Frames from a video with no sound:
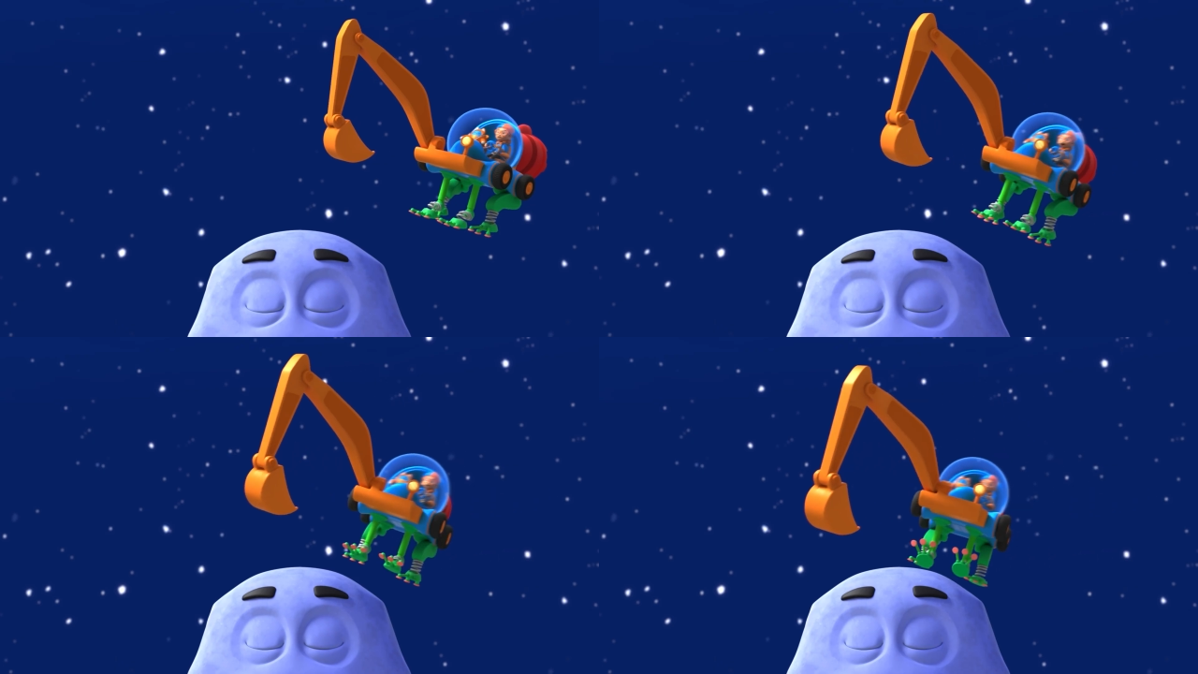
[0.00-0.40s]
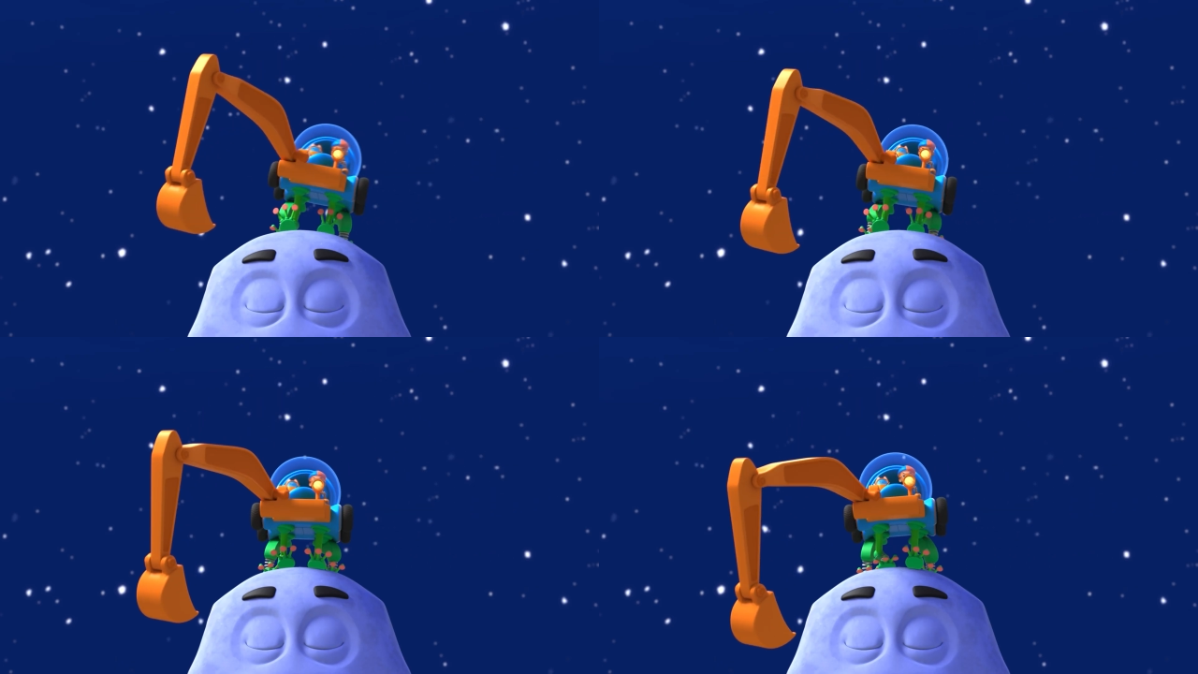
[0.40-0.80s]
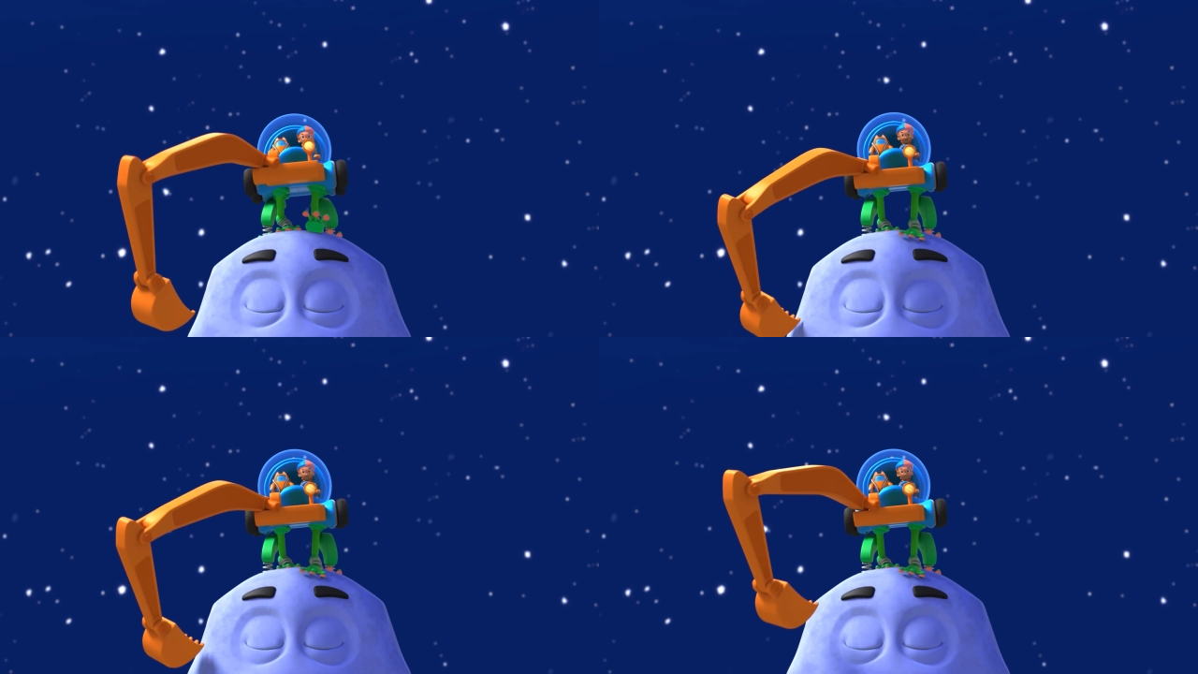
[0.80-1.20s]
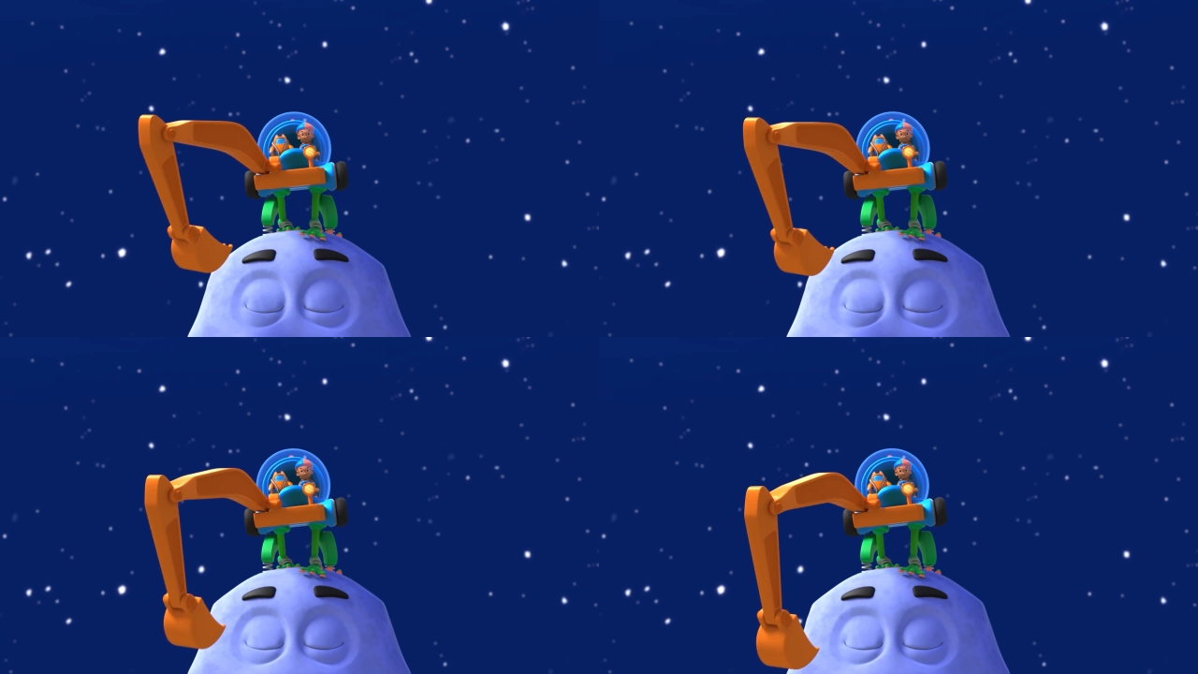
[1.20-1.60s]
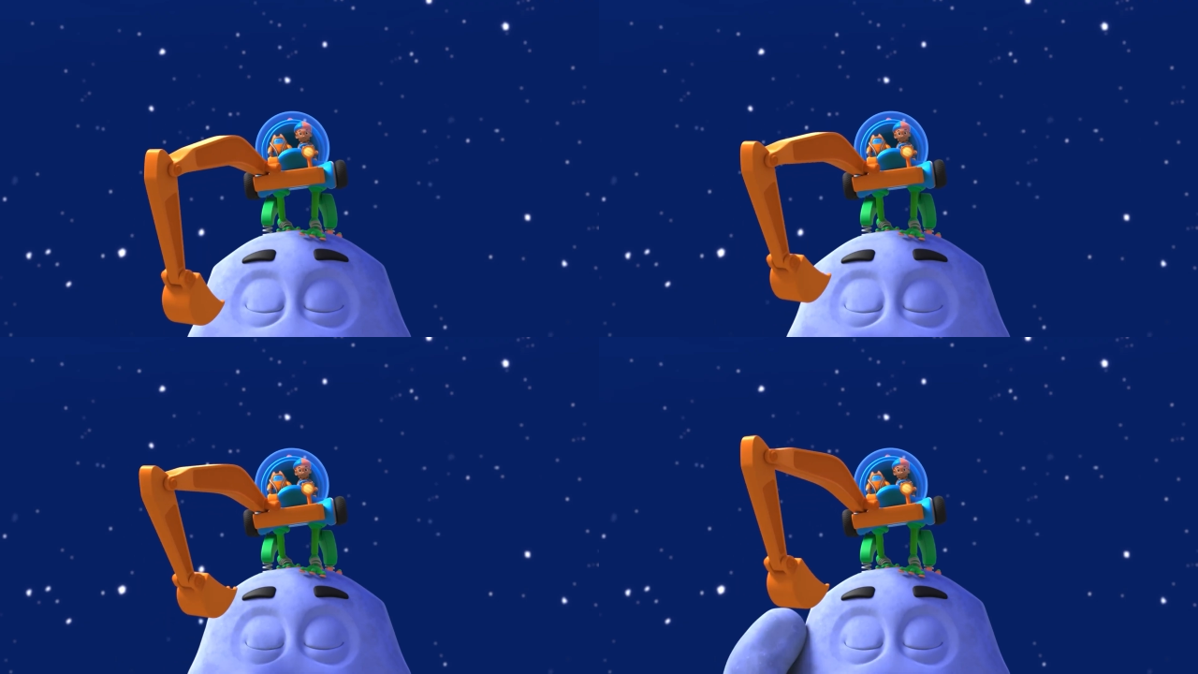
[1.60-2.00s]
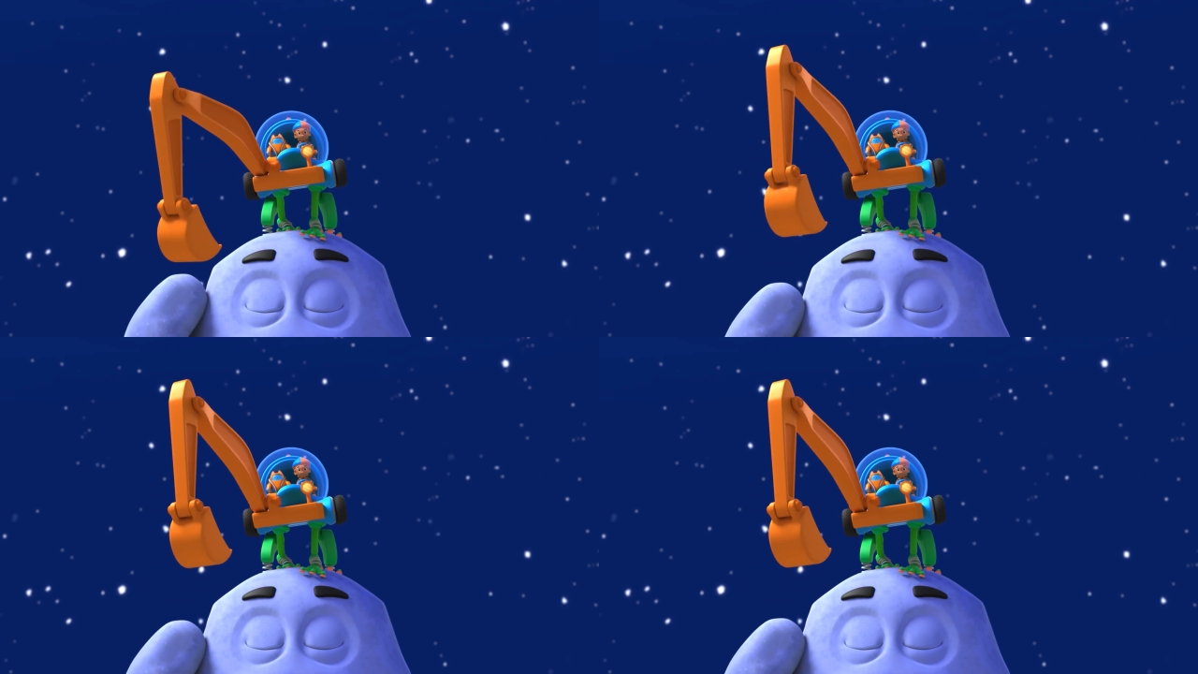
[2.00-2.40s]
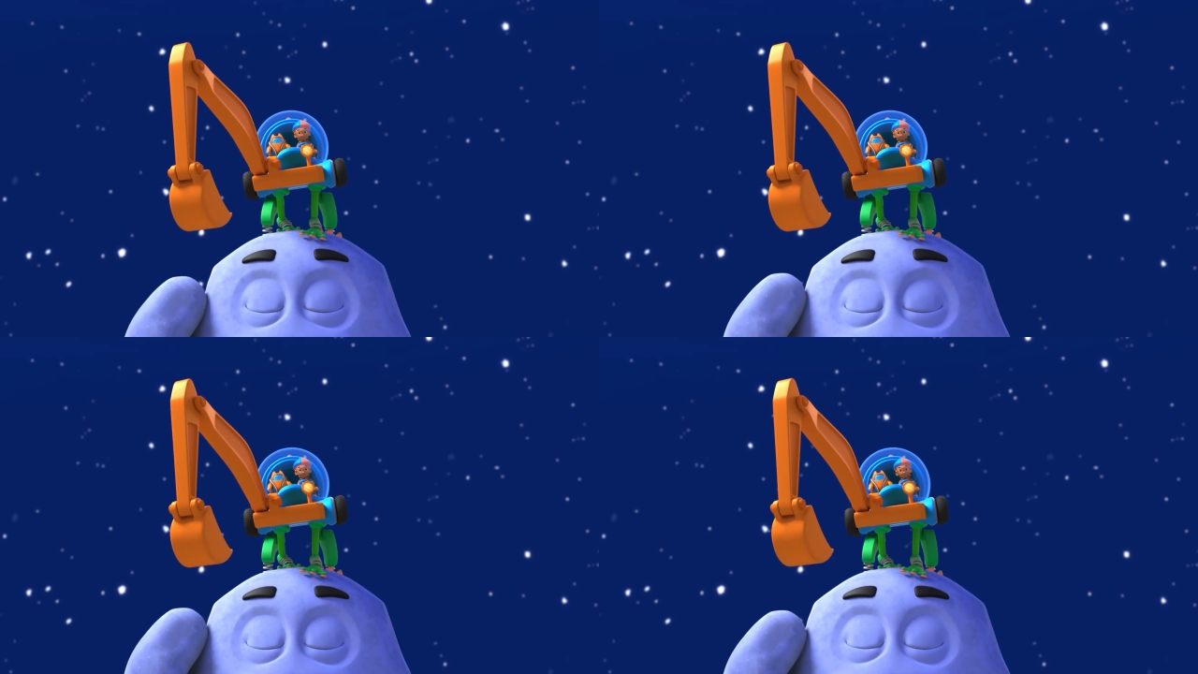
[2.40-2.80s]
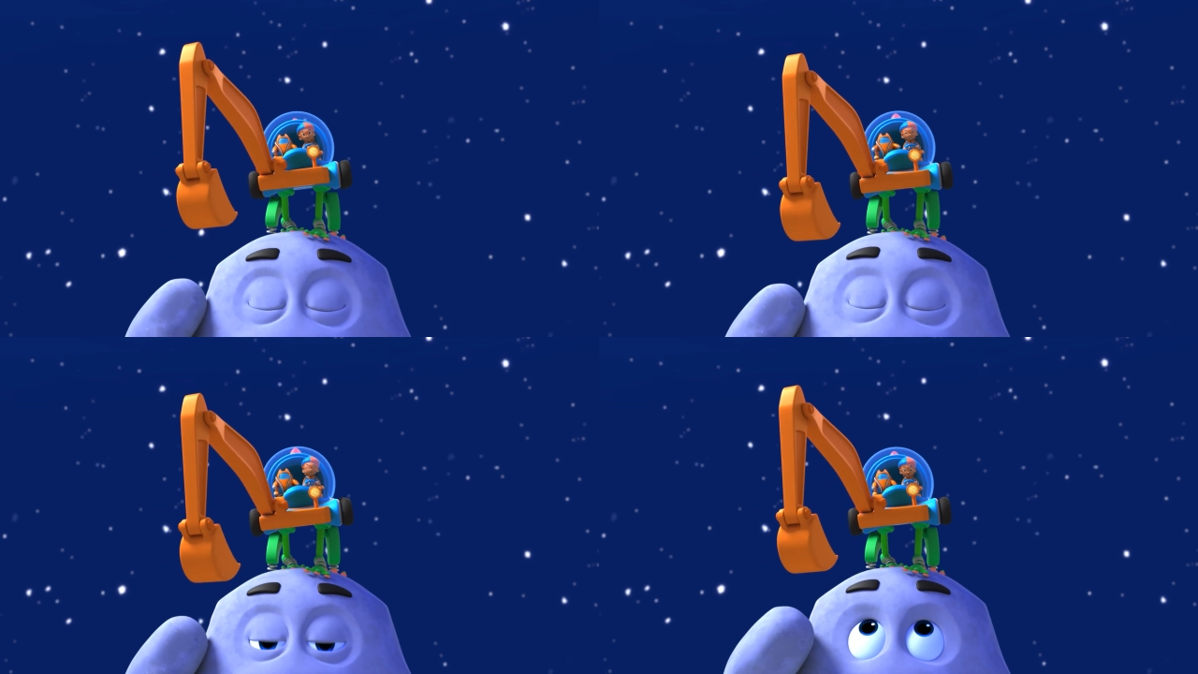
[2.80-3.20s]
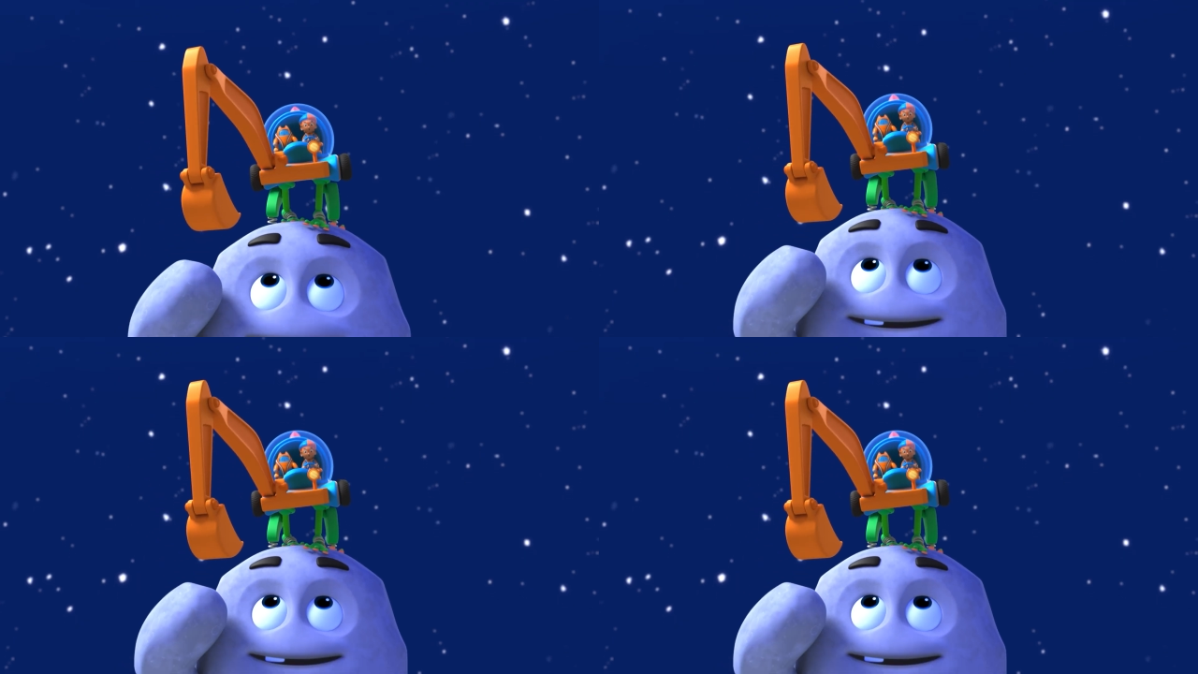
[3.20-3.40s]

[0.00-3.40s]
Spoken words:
Nobody's mouth can be seen.